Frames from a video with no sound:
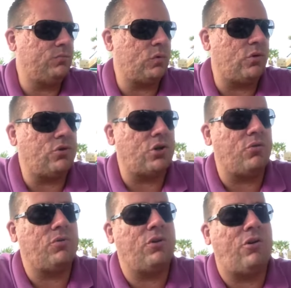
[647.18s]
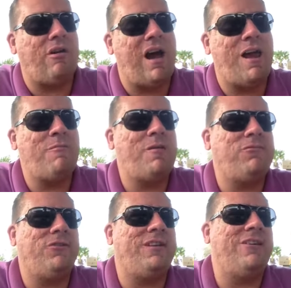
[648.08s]
Well, Joe, you know, I'm
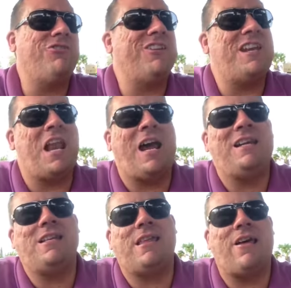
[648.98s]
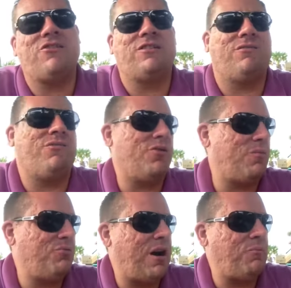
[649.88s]
able to give you 90,000 for your
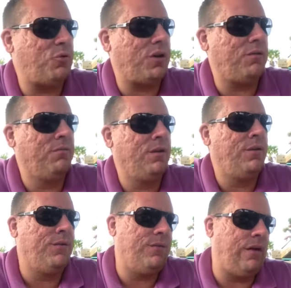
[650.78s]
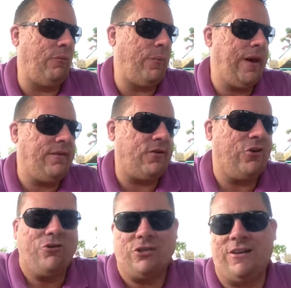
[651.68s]
property. I'll pay the
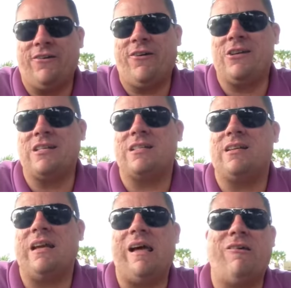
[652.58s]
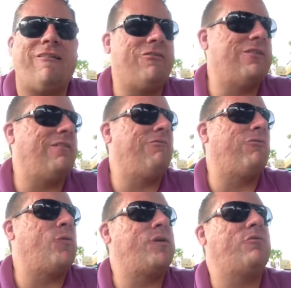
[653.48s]
closing cost. I'll have it done
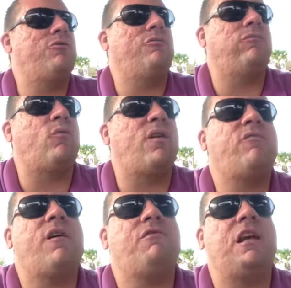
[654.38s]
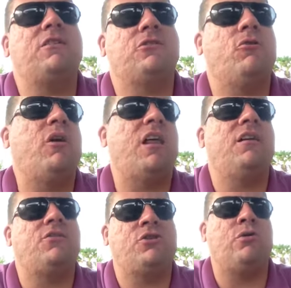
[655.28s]
for you within 45 days, no
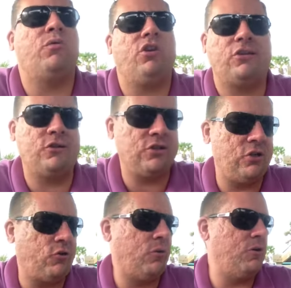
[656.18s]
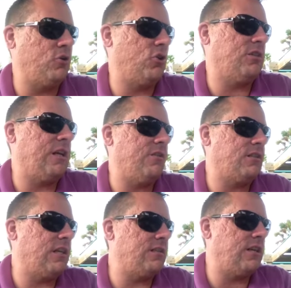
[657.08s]
headaches, no realtors, no commissions. How does
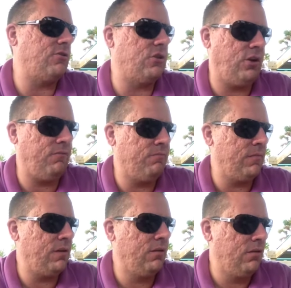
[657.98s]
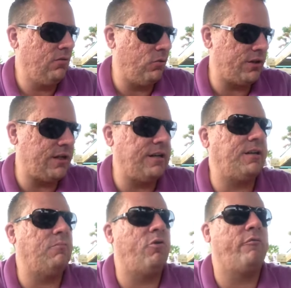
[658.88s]
that sound to you? When can I
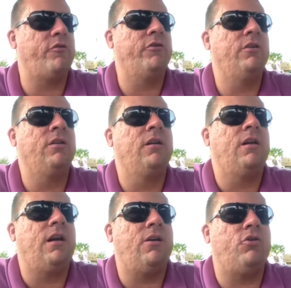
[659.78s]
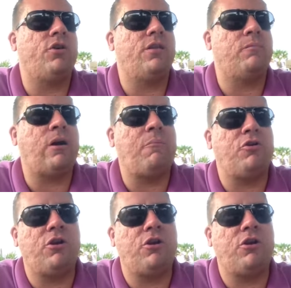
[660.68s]
come over and look at the property?